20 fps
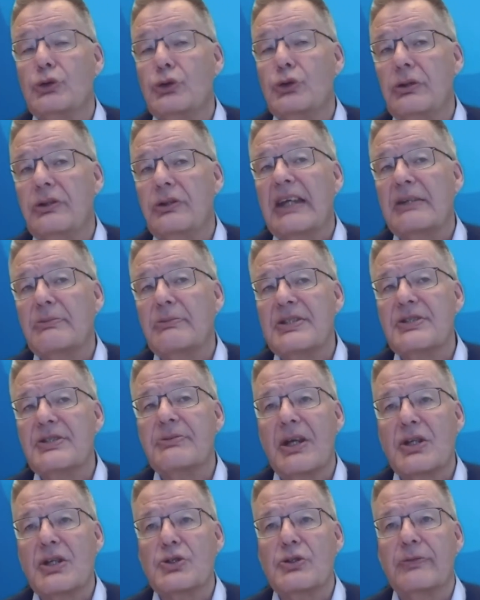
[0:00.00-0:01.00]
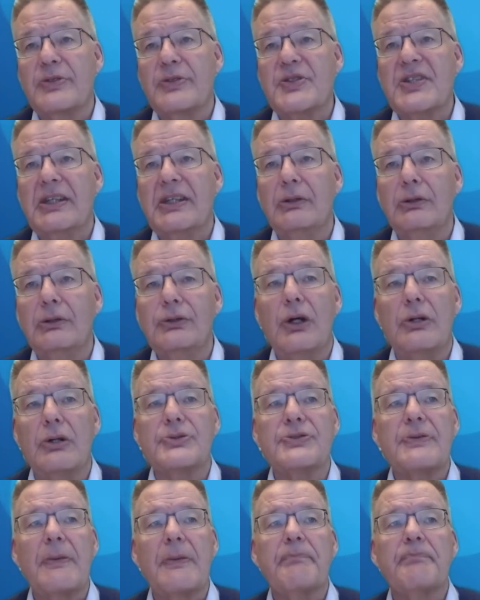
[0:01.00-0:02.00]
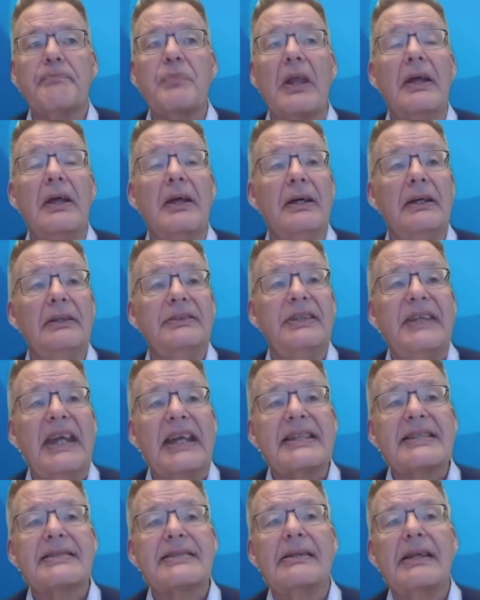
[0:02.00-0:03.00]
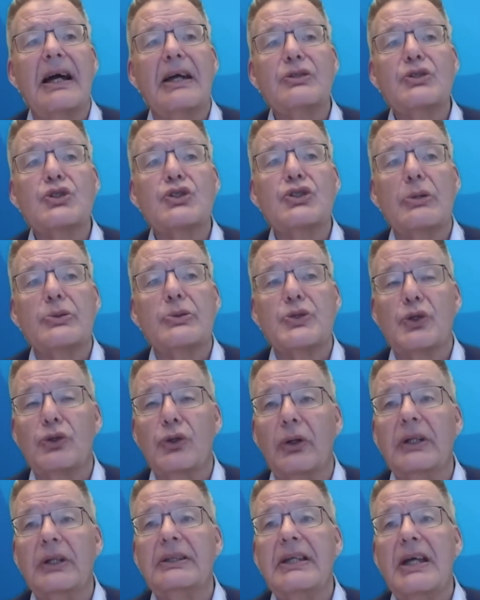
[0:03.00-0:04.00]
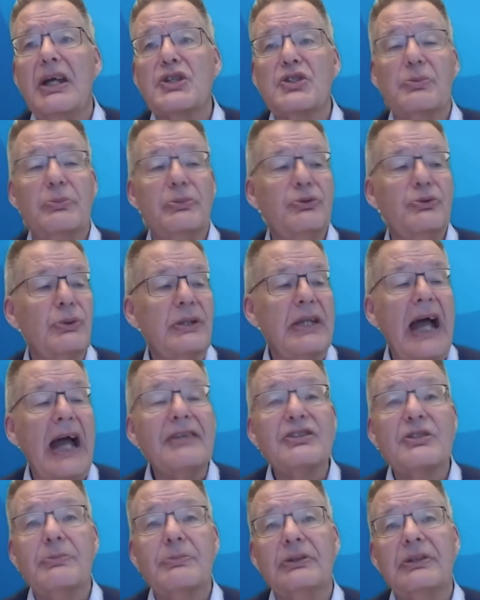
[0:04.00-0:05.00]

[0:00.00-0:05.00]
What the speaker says: administration of a single dose. The next slide shows a correlation between antibody